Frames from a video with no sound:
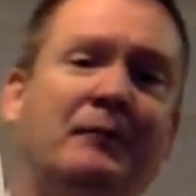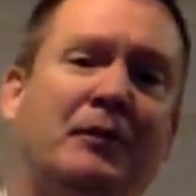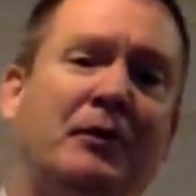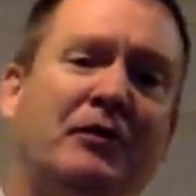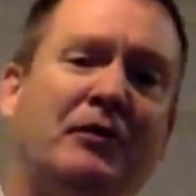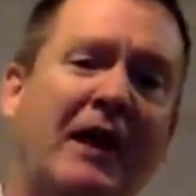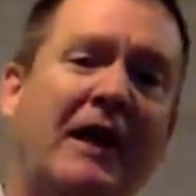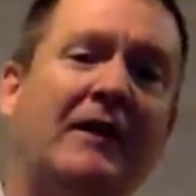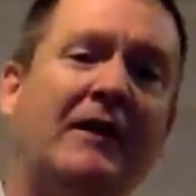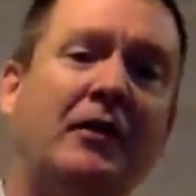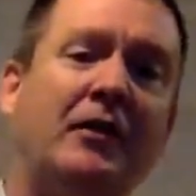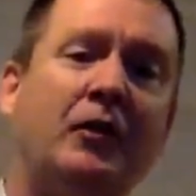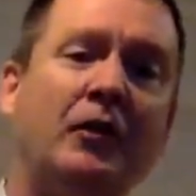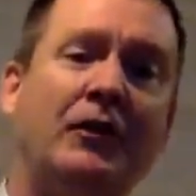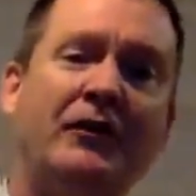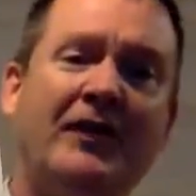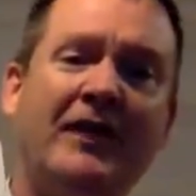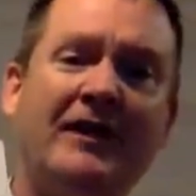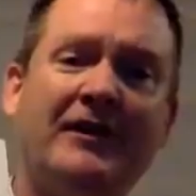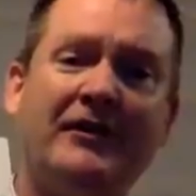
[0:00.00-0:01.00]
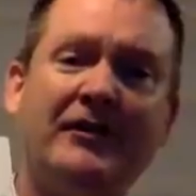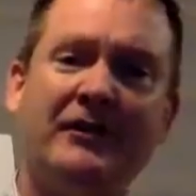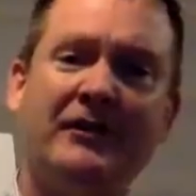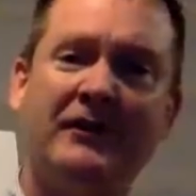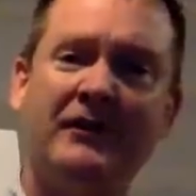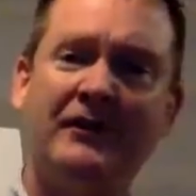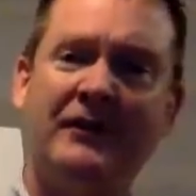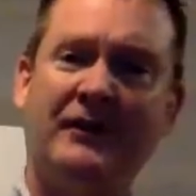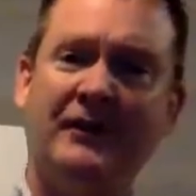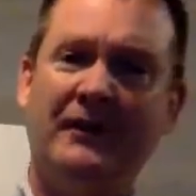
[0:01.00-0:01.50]
pertain to your
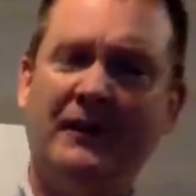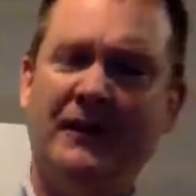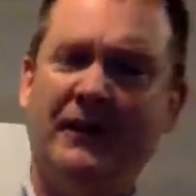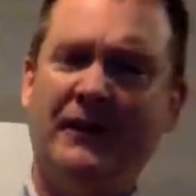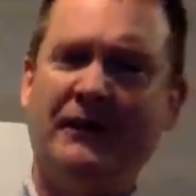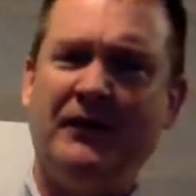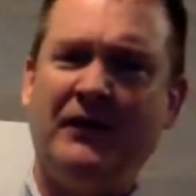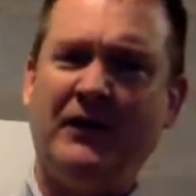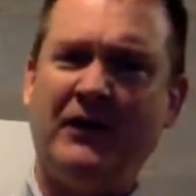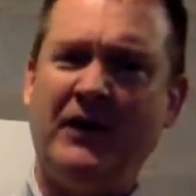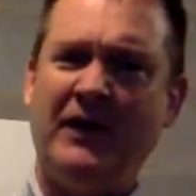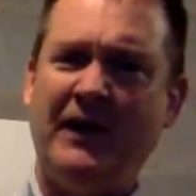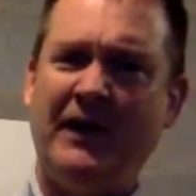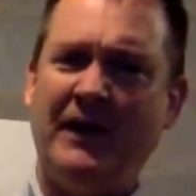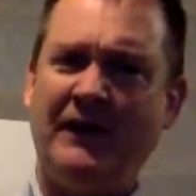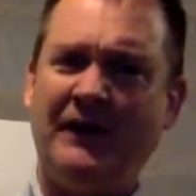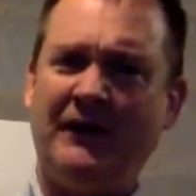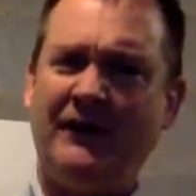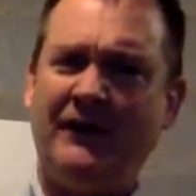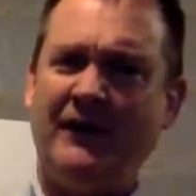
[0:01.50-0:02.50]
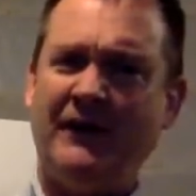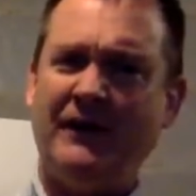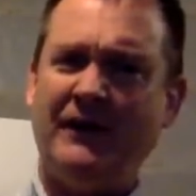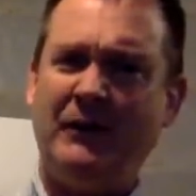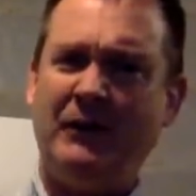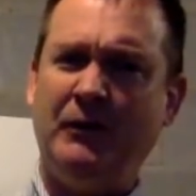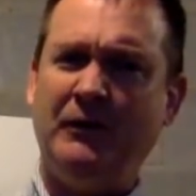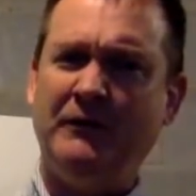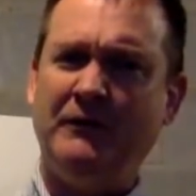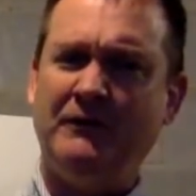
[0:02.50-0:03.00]
section of the class, and
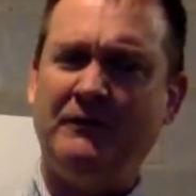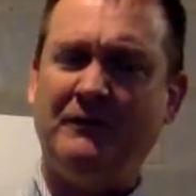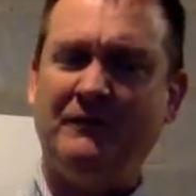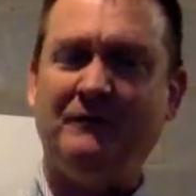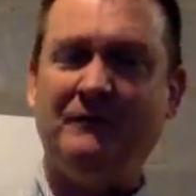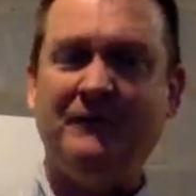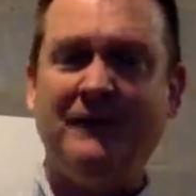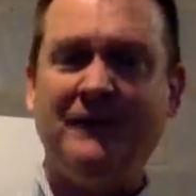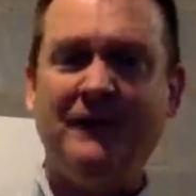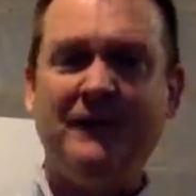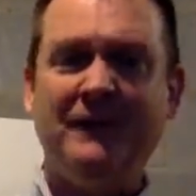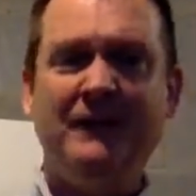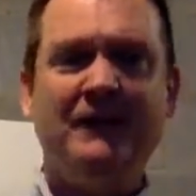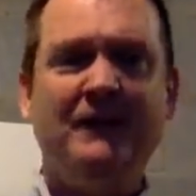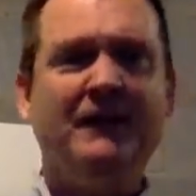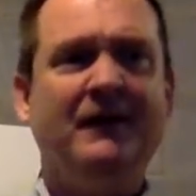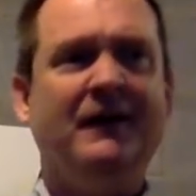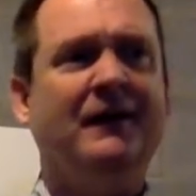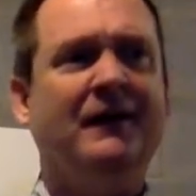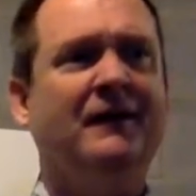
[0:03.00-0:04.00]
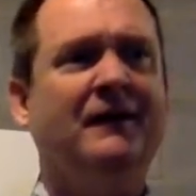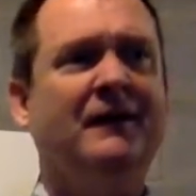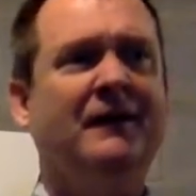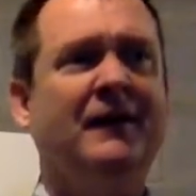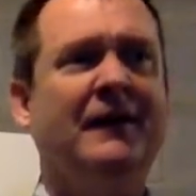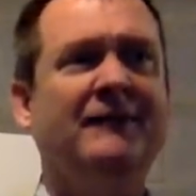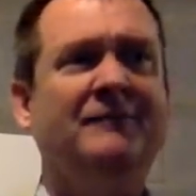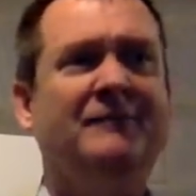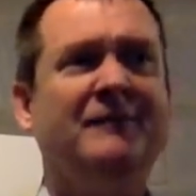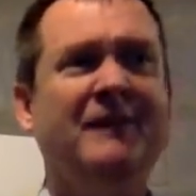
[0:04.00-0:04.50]
you wouldn't.
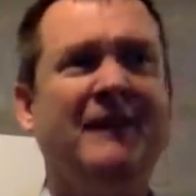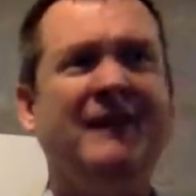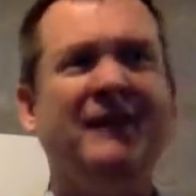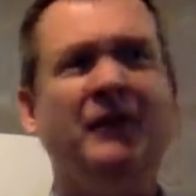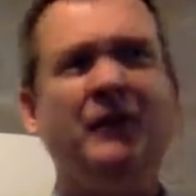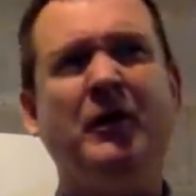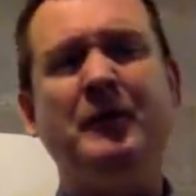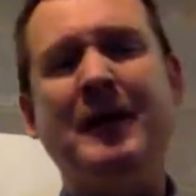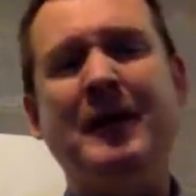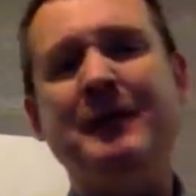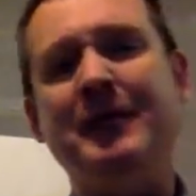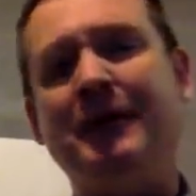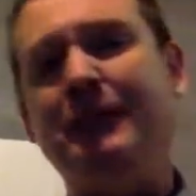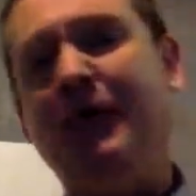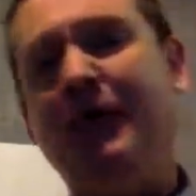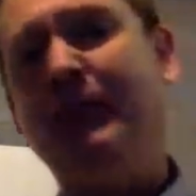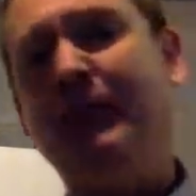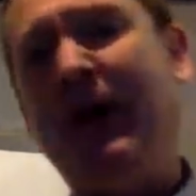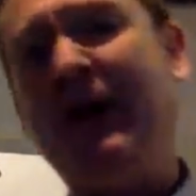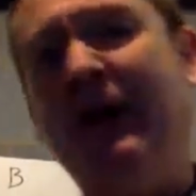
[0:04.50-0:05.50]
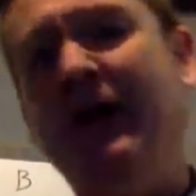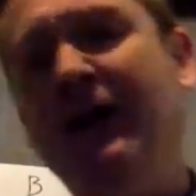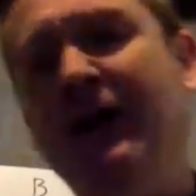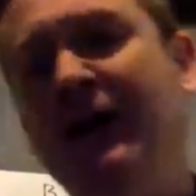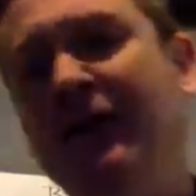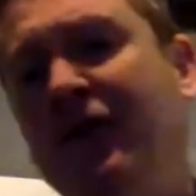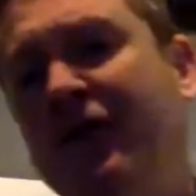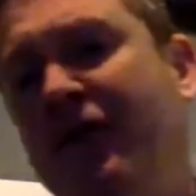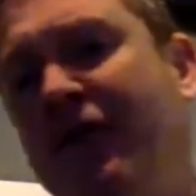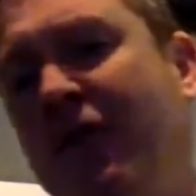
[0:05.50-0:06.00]
I don't know. Maybe I'm comparing
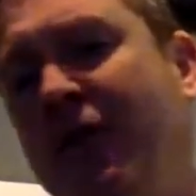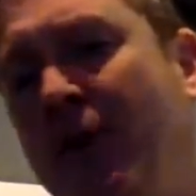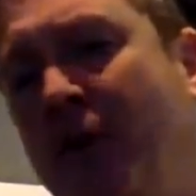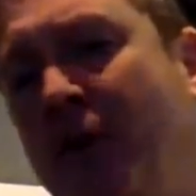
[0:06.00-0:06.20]
it to the